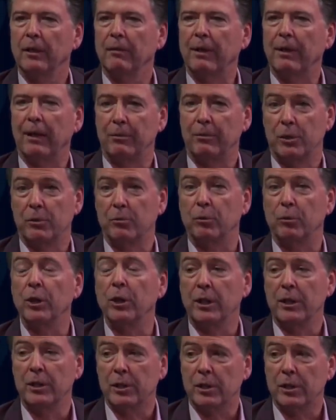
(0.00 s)
I was
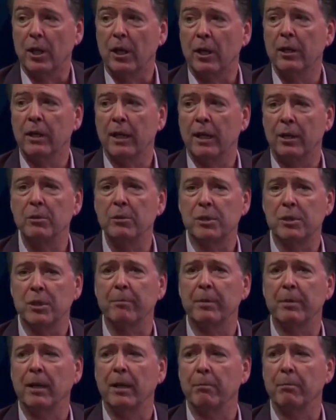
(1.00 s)
really stunned. I knew
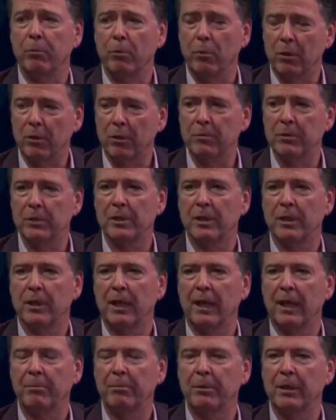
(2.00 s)
something important was going to
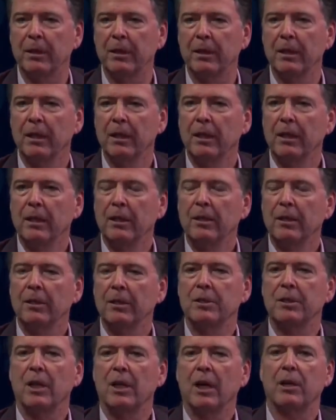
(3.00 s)
happen,
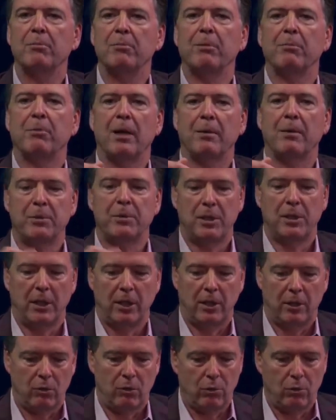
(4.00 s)
because you got to remember, I'm sitting
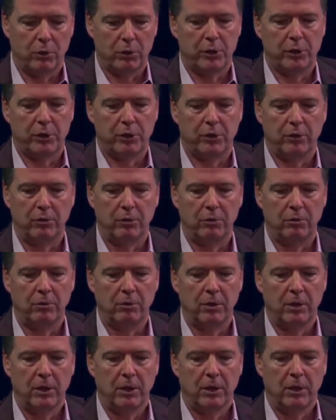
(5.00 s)
in a horseshoe
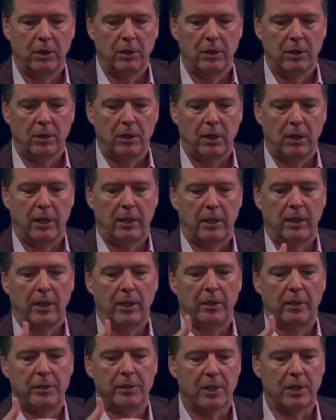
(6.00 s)
on the
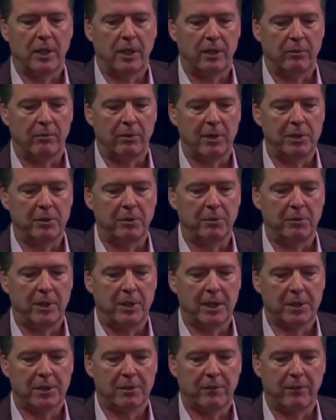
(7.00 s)
other side of the Resolute
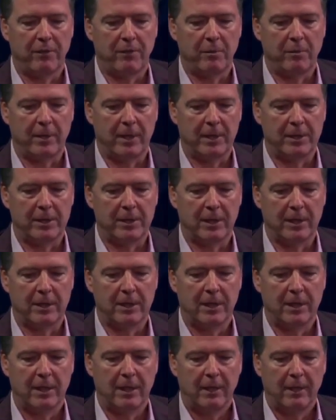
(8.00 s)
desk from the president.